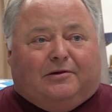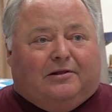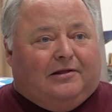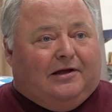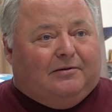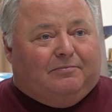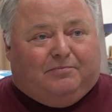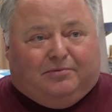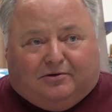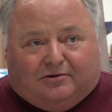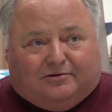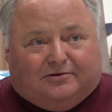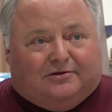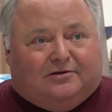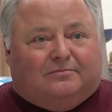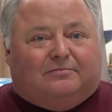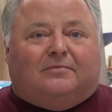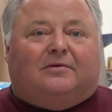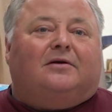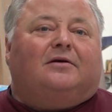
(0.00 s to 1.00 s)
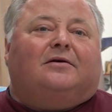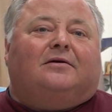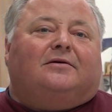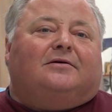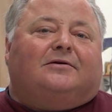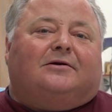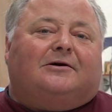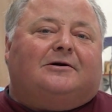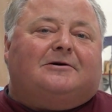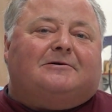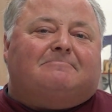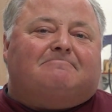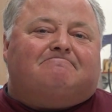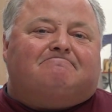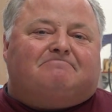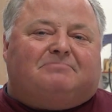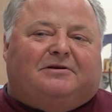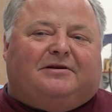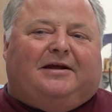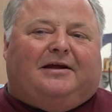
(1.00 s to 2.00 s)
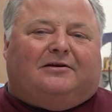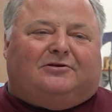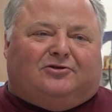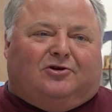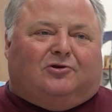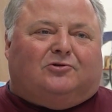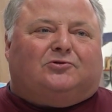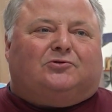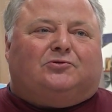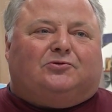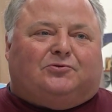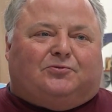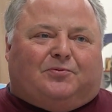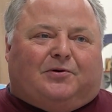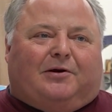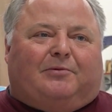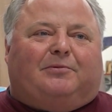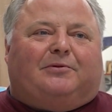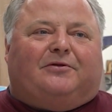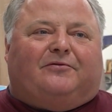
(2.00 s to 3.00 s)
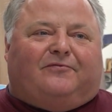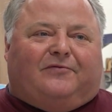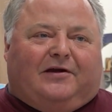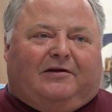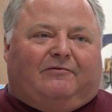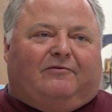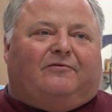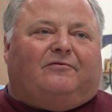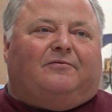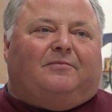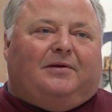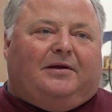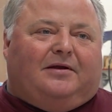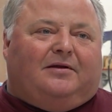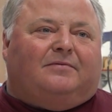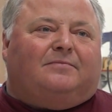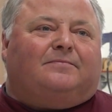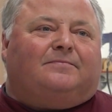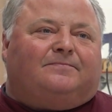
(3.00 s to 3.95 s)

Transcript: I like building them. But yeah, Jones's is probably the favorite for me.